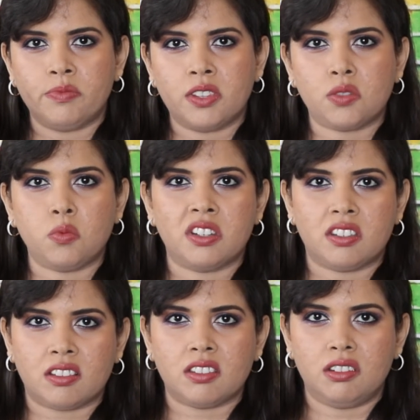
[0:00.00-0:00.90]
This one
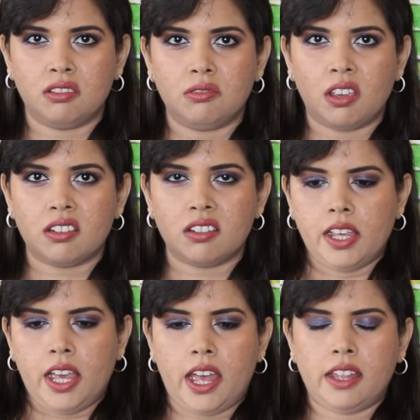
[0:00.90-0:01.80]
doesn't do that.
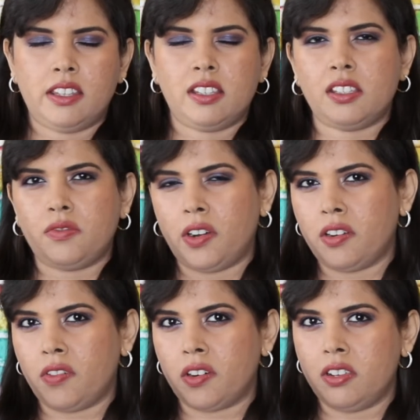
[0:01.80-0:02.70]
And this is
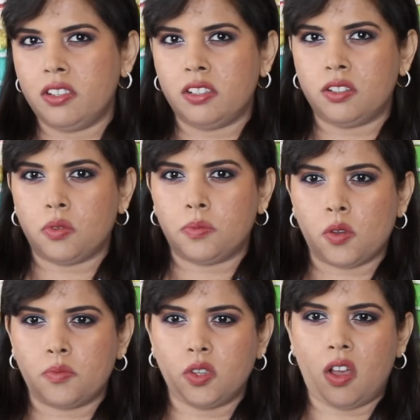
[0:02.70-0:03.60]
very, very easy to
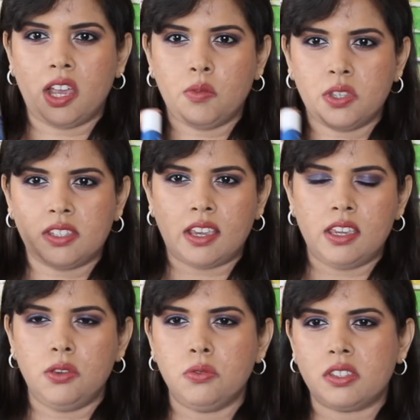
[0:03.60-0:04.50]
absorb. So I would say
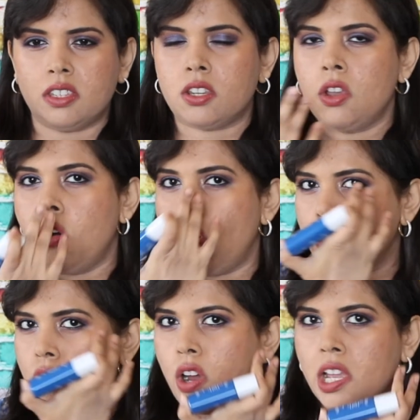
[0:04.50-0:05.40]
use it on
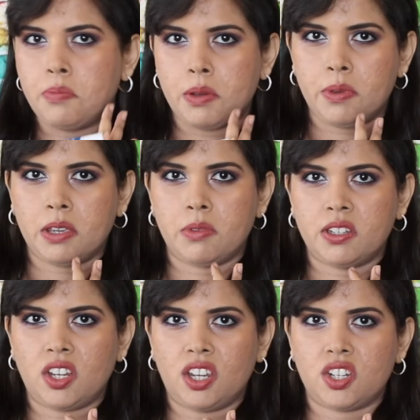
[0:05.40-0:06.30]
your
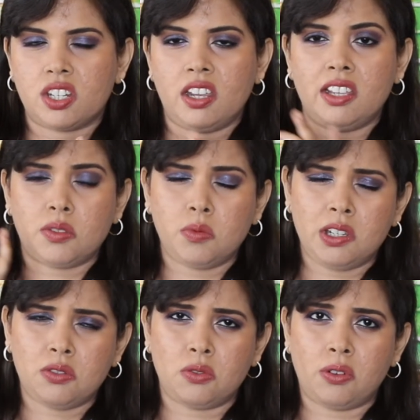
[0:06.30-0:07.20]
hyperpigmentation as well
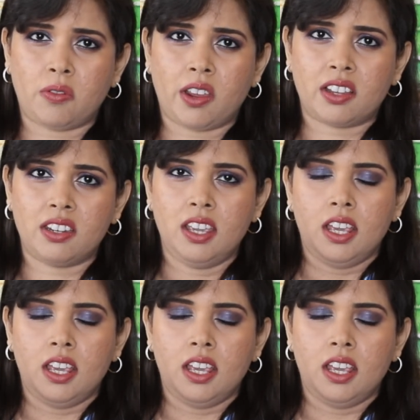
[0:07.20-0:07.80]
as on your acne.